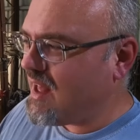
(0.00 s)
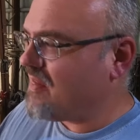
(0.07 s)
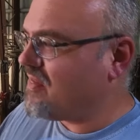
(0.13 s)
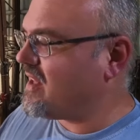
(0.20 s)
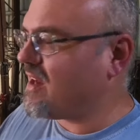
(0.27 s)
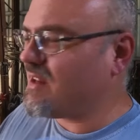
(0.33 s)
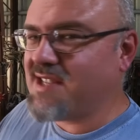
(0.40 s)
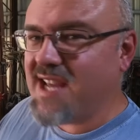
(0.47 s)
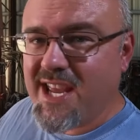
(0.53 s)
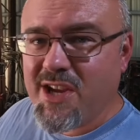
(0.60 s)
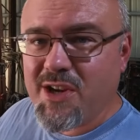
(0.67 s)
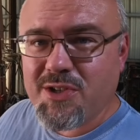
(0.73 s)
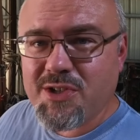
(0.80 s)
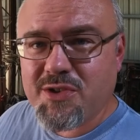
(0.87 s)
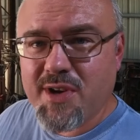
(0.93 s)
that'll take
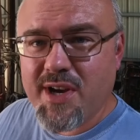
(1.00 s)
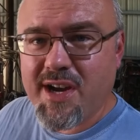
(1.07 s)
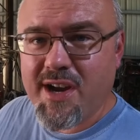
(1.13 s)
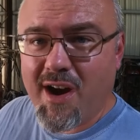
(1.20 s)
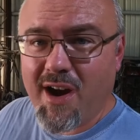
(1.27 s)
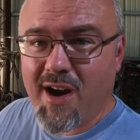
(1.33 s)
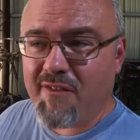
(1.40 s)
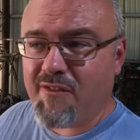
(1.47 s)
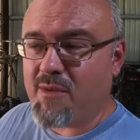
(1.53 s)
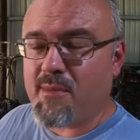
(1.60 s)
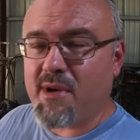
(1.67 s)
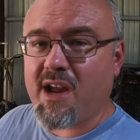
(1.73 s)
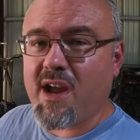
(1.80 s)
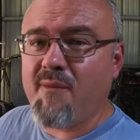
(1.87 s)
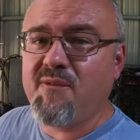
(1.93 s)
your street car from
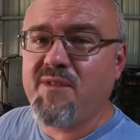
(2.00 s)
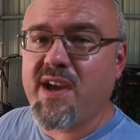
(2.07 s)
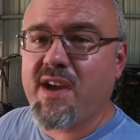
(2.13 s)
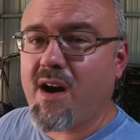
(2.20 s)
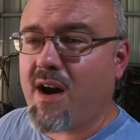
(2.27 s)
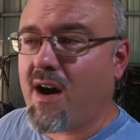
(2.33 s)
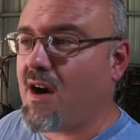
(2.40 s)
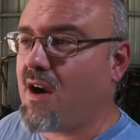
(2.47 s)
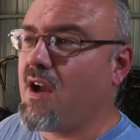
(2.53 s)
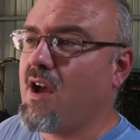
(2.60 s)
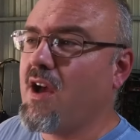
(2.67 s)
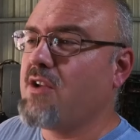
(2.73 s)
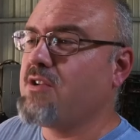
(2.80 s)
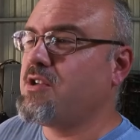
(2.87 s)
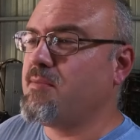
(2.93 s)
a comfy car
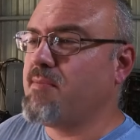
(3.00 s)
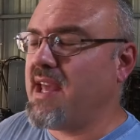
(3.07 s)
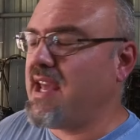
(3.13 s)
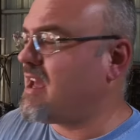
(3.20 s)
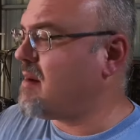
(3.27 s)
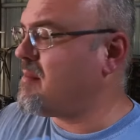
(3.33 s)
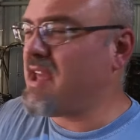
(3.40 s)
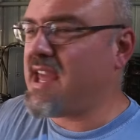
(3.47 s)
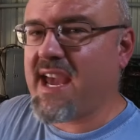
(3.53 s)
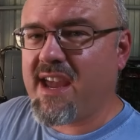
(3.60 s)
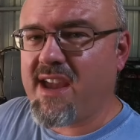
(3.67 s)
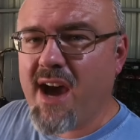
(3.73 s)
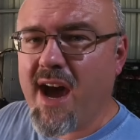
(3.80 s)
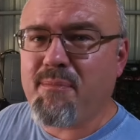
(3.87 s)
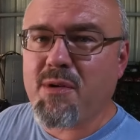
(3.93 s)
to becoming a
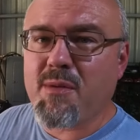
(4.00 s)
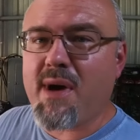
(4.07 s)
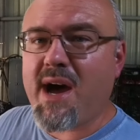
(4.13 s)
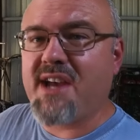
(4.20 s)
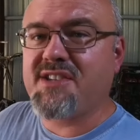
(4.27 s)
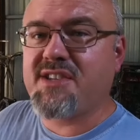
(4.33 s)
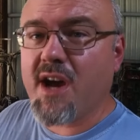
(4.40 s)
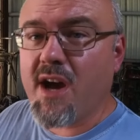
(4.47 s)
compromised,